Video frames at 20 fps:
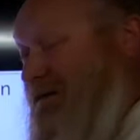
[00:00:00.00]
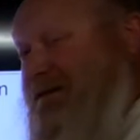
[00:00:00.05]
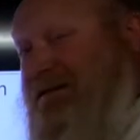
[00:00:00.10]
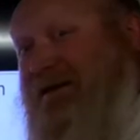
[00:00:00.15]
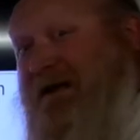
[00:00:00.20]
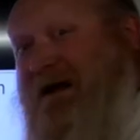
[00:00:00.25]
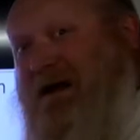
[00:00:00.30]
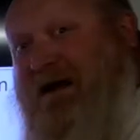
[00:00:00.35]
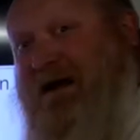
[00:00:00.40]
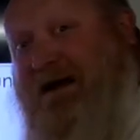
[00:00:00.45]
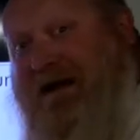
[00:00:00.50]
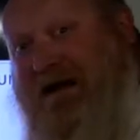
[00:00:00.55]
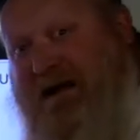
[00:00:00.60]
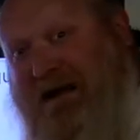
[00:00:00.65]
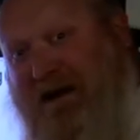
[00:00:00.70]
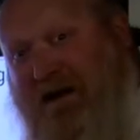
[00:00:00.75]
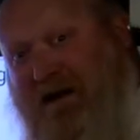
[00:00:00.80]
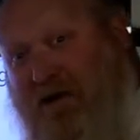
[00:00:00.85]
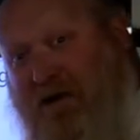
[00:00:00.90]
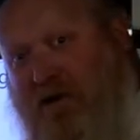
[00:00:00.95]
is not
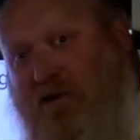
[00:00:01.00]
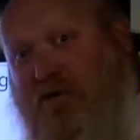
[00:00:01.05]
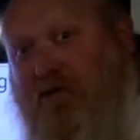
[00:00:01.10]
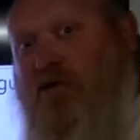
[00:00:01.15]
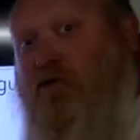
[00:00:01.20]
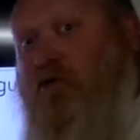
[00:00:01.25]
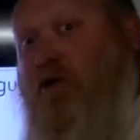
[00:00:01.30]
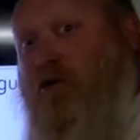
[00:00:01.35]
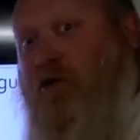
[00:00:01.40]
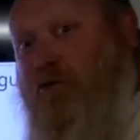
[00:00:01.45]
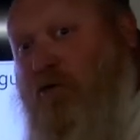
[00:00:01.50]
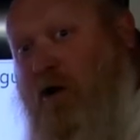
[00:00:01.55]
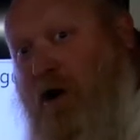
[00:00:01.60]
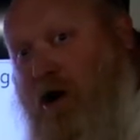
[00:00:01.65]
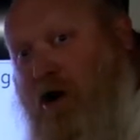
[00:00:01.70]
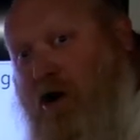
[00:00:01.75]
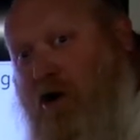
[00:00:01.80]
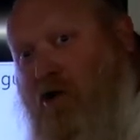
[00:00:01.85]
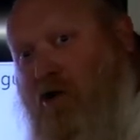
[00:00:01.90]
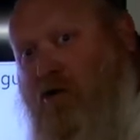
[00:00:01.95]
here, you are
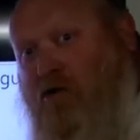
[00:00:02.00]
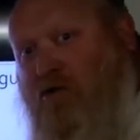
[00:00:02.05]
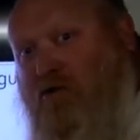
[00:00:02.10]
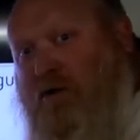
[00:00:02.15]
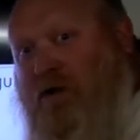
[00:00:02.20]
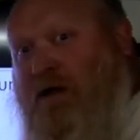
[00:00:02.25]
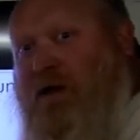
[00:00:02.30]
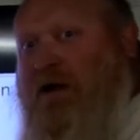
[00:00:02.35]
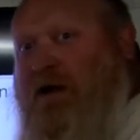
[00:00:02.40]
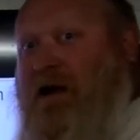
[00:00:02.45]
wrong,